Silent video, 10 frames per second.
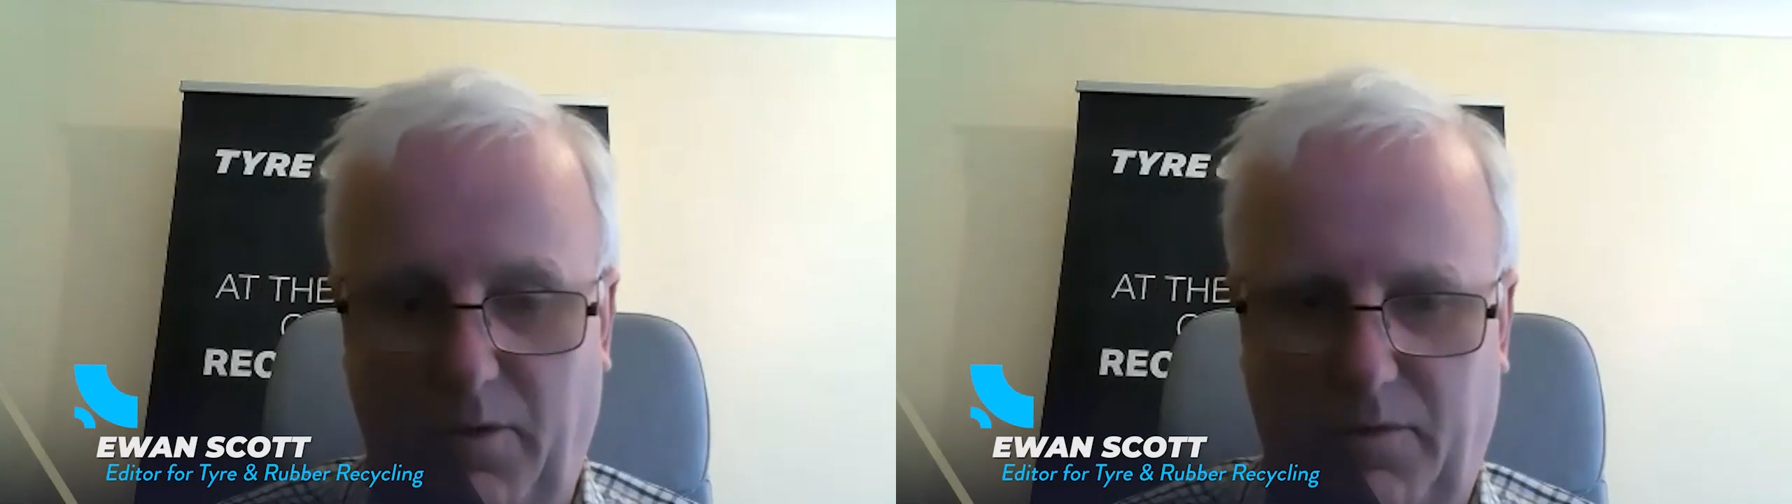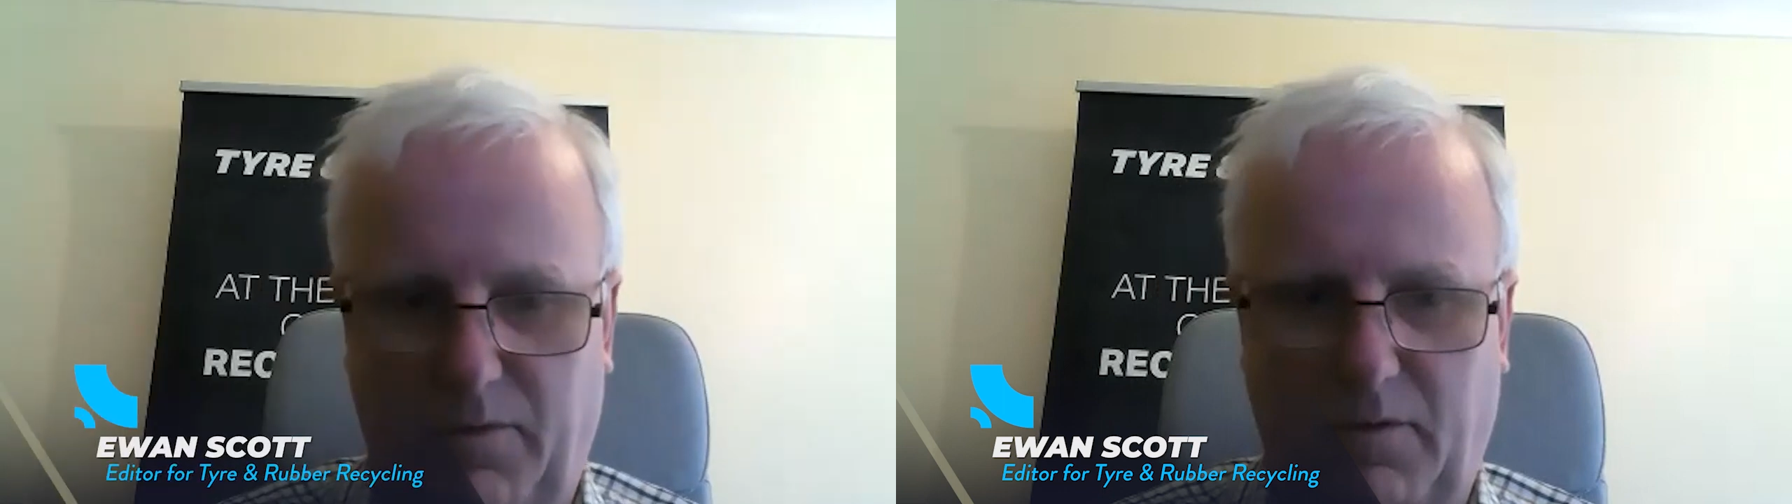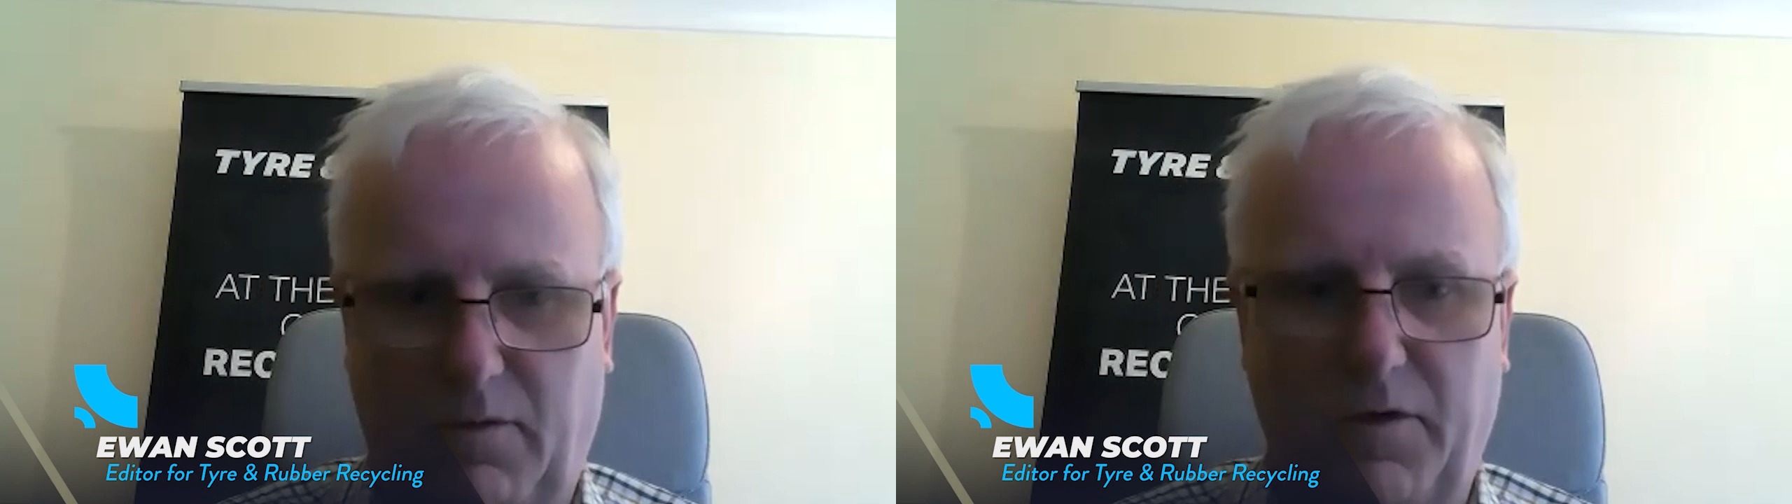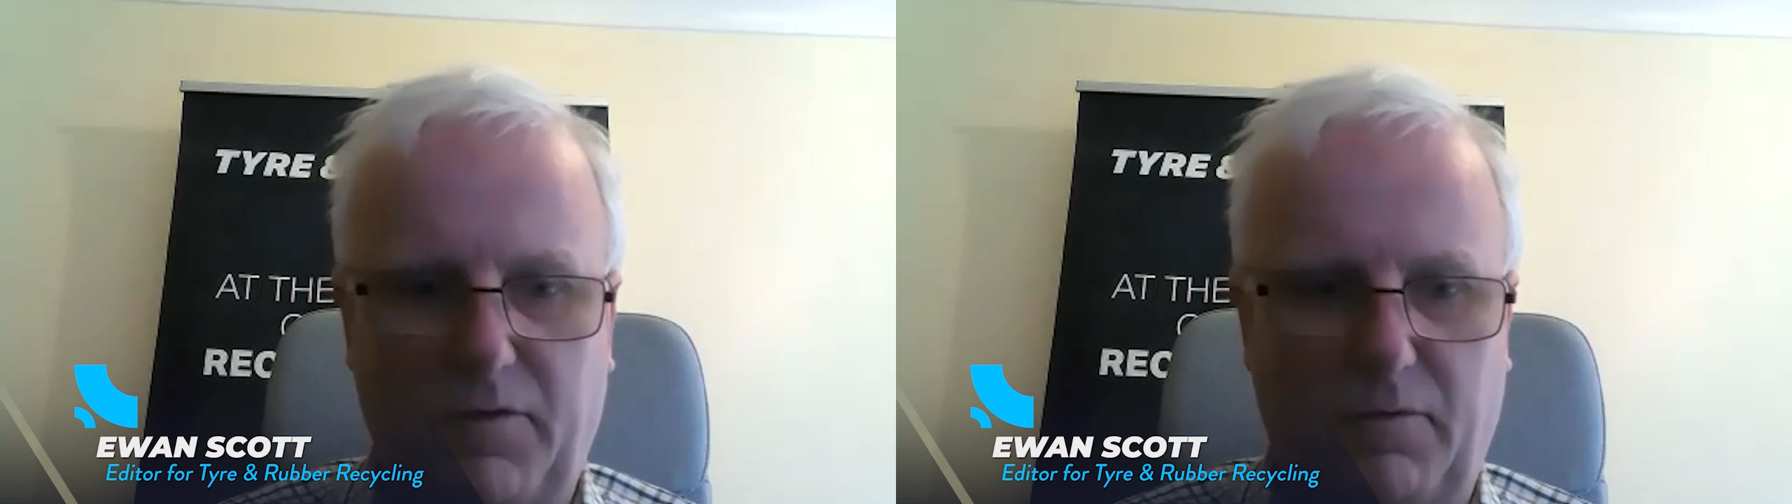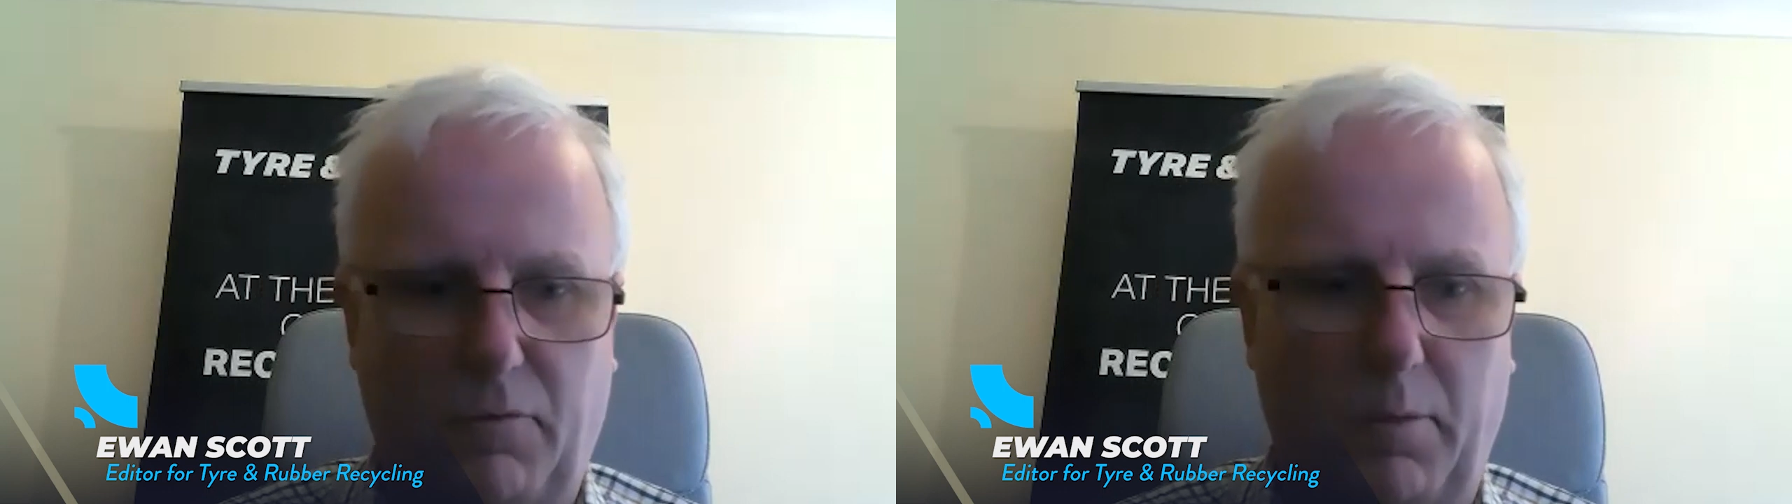Krzysztof
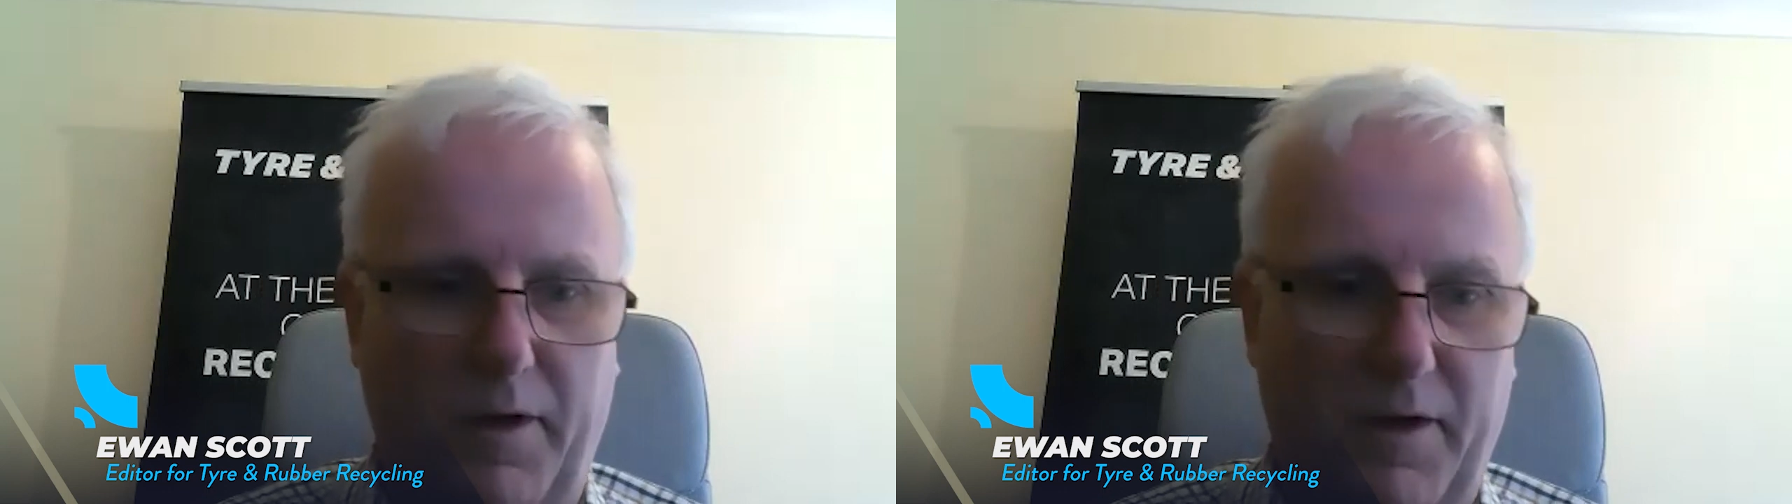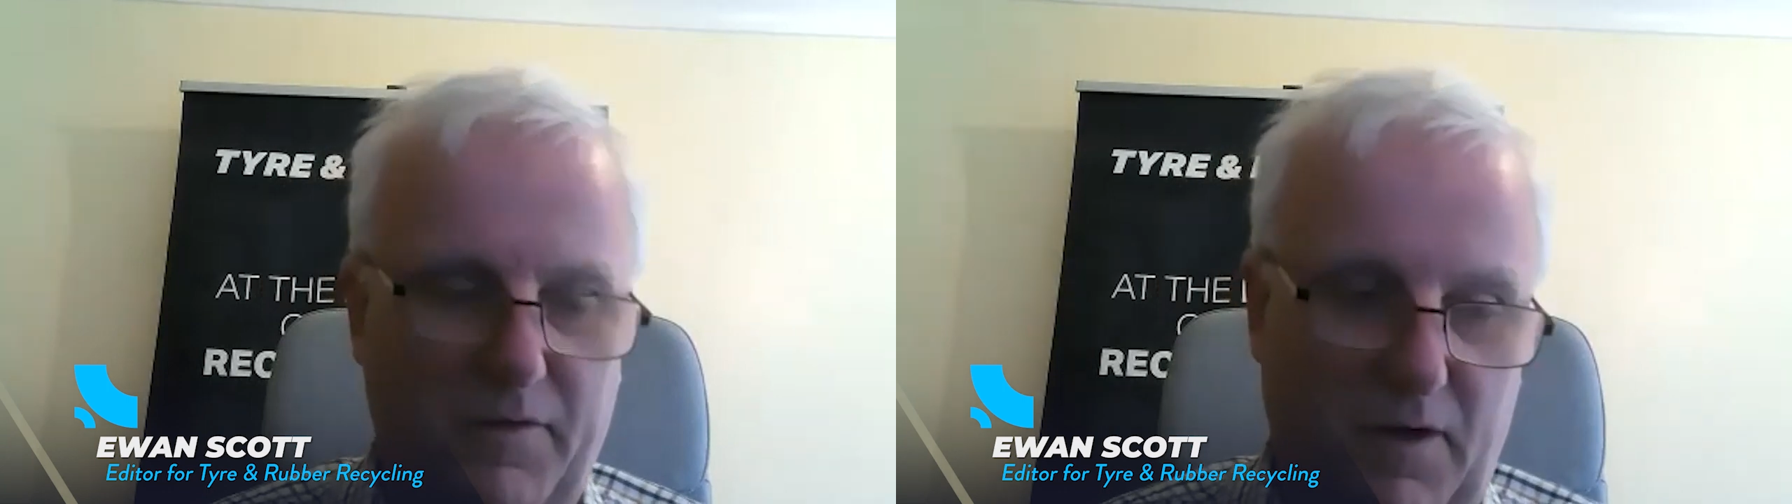Wróblewski